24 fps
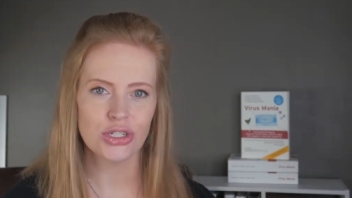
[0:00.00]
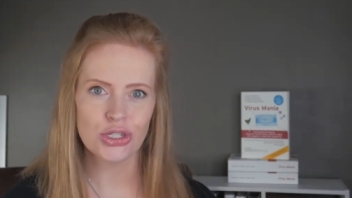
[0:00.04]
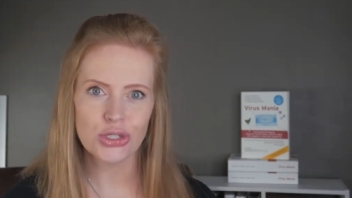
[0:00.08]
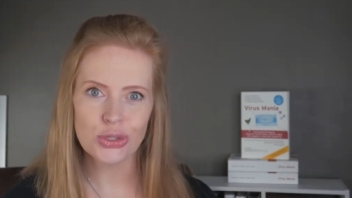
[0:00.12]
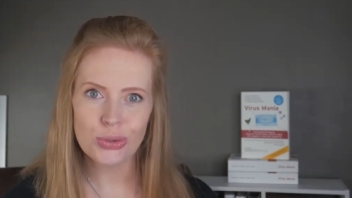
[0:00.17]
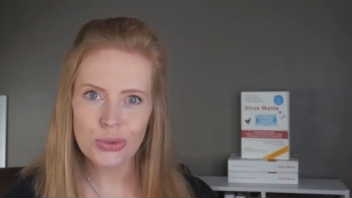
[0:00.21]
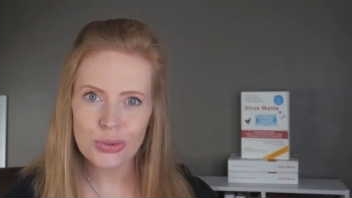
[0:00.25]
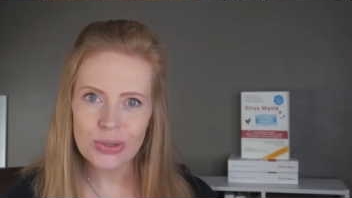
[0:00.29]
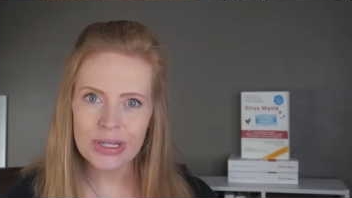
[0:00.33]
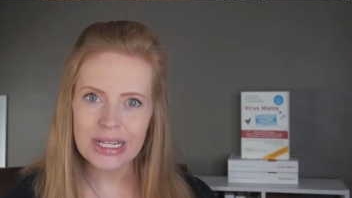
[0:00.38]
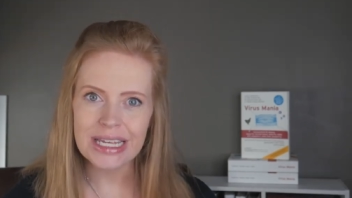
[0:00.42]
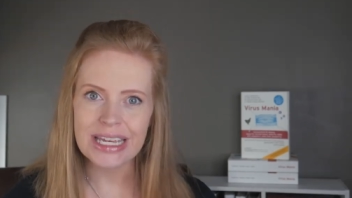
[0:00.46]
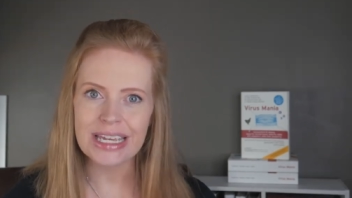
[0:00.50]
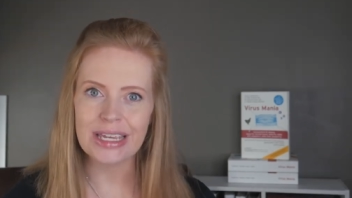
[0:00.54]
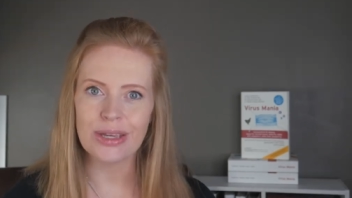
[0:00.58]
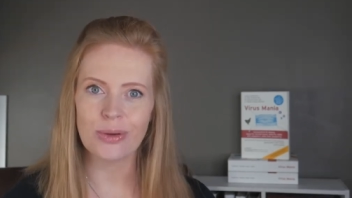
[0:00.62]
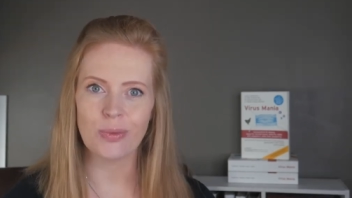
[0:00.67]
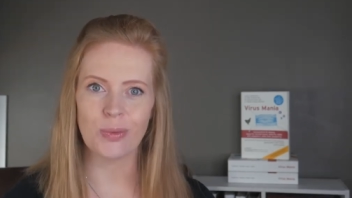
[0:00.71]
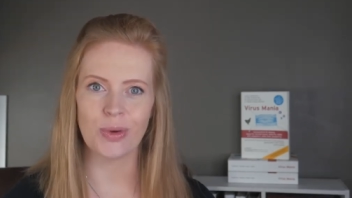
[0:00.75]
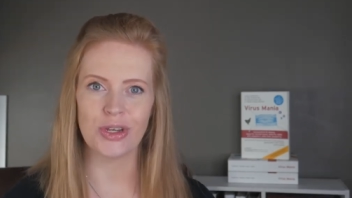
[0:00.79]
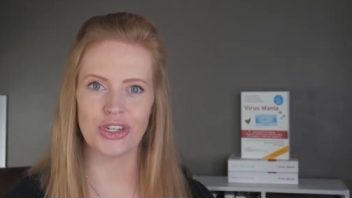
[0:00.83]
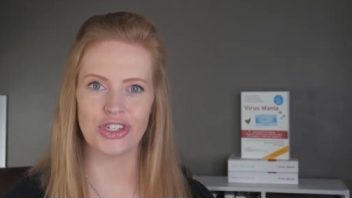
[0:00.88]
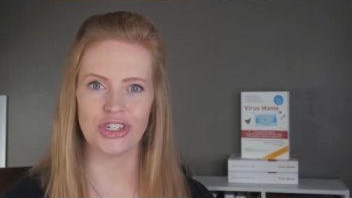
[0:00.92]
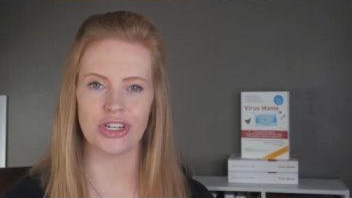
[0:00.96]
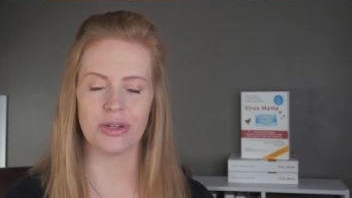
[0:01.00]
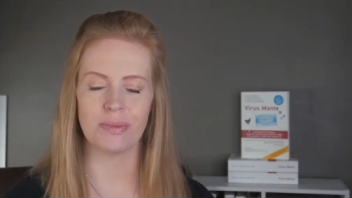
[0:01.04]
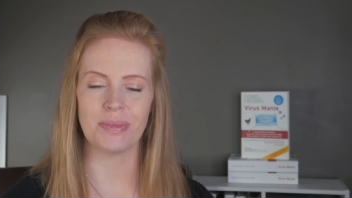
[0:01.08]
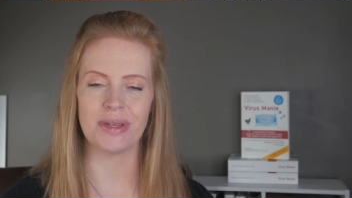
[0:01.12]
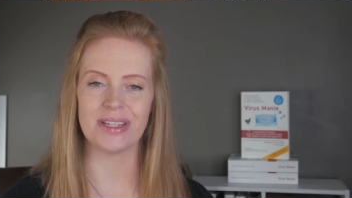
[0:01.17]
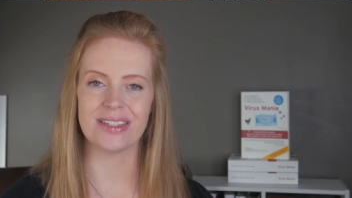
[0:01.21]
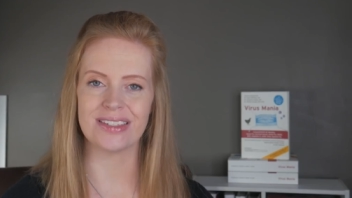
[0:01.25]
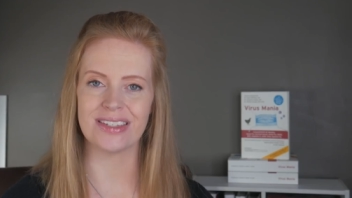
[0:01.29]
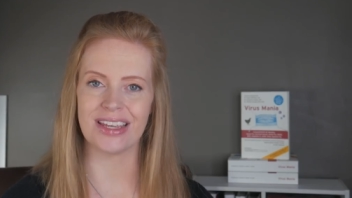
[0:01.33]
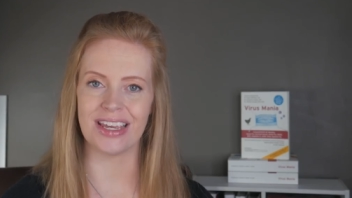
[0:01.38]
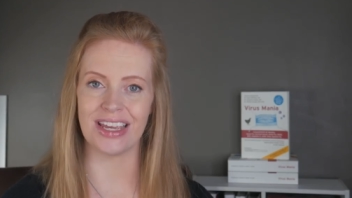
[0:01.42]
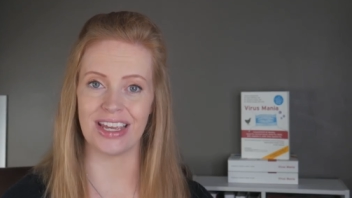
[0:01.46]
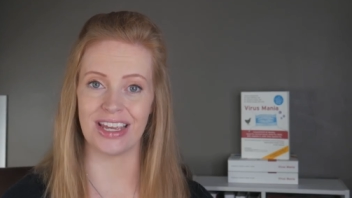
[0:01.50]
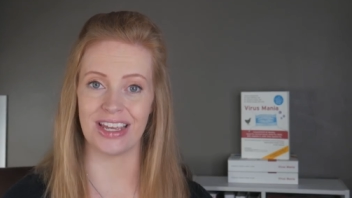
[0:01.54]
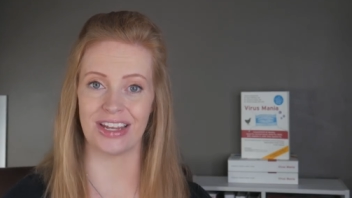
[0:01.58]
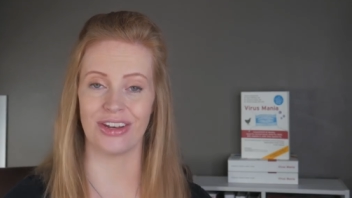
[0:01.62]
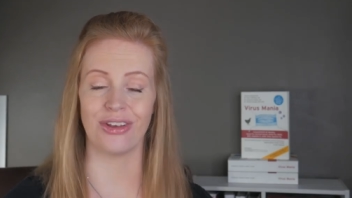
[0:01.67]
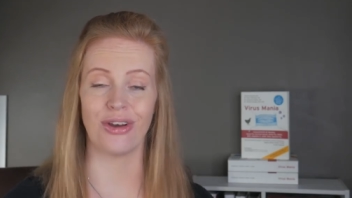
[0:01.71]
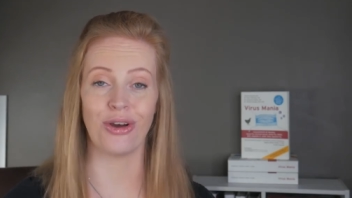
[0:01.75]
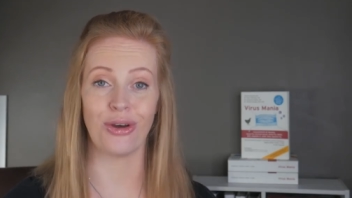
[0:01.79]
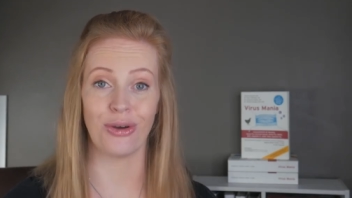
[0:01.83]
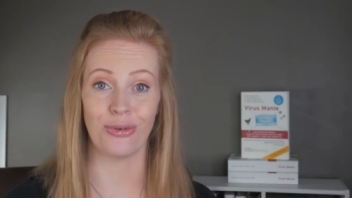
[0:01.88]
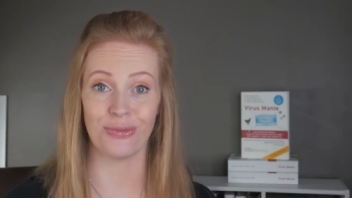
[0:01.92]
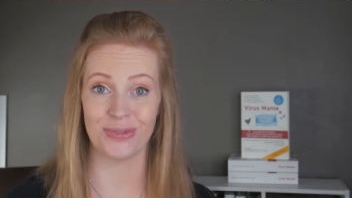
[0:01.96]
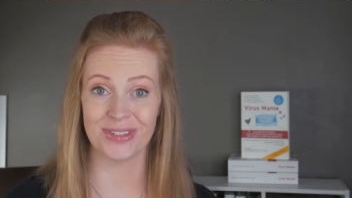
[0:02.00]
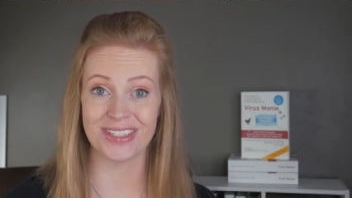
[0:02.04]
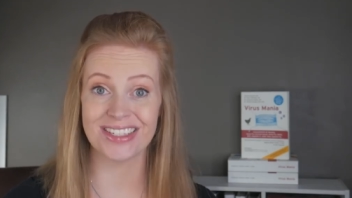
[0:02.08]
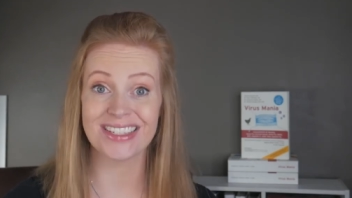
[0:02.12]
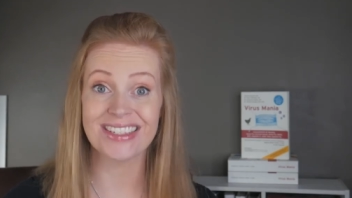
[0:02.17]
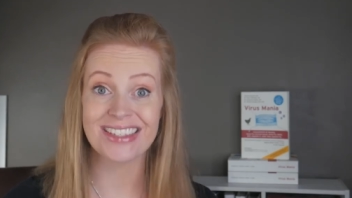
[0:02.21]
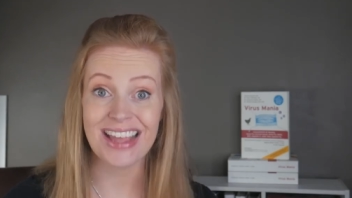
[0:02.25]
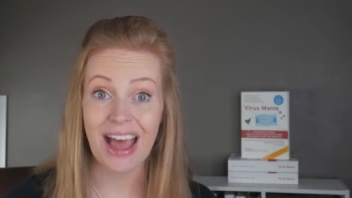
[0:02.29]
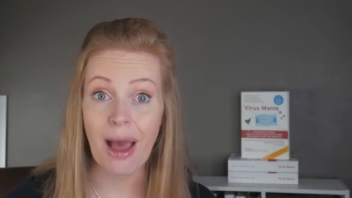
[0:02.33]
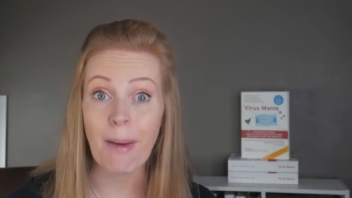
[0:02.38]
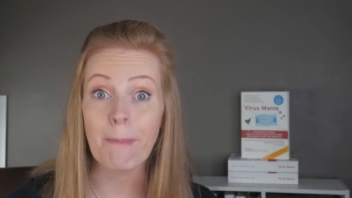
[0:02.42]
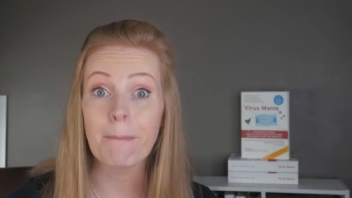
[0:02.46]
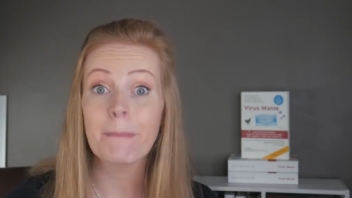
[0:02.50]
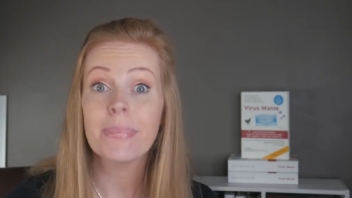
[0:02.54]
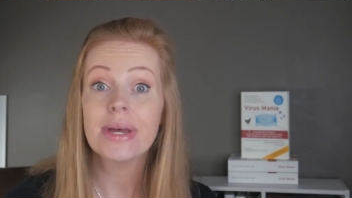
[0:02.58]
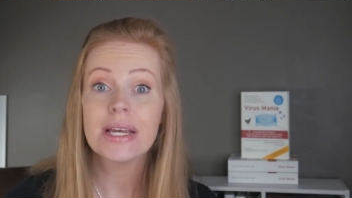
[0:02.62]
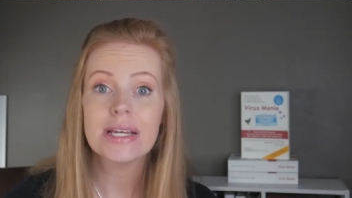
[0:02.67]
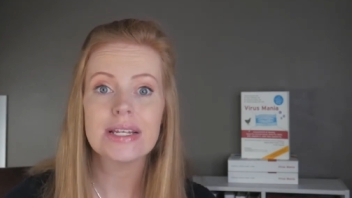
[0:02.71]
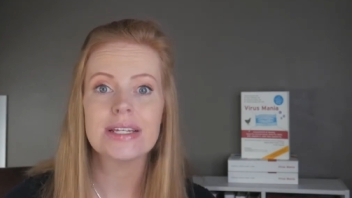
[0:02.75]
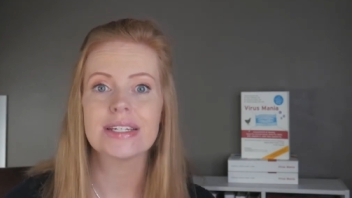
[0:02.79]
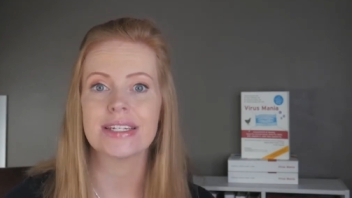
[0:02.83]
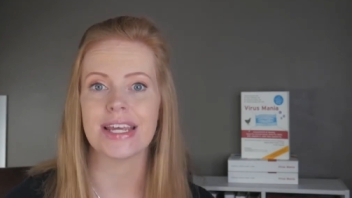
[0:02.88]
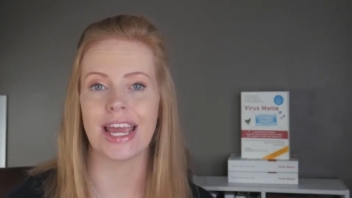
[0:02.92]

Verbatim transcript: surely we should be scared of some